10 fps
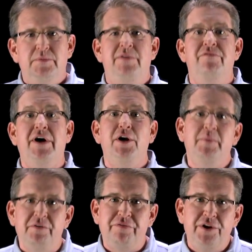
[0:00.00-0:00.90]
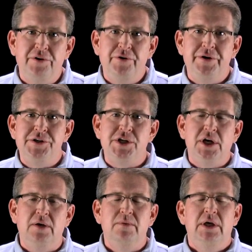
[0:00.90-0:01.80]
environment for you to do your
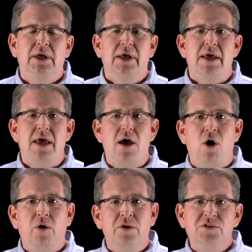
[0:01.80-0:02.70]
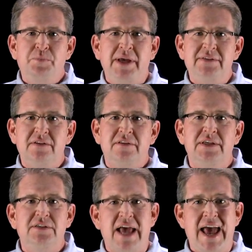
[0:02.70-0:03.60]
job. All those basic
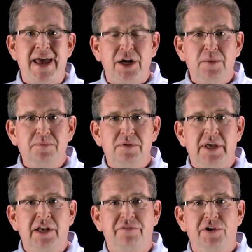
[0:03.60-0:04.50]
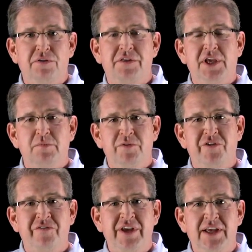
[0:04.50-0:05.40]
things add up, and if you don't think of them
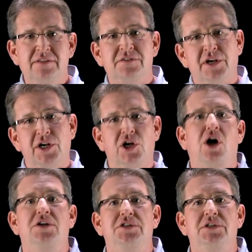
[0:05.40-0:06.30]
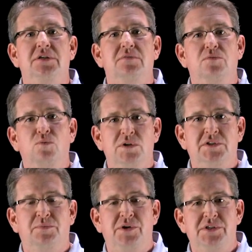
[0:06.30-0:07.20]
in advance, they're going to cost you once
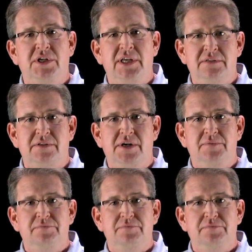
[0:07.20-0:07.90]
the person gets there.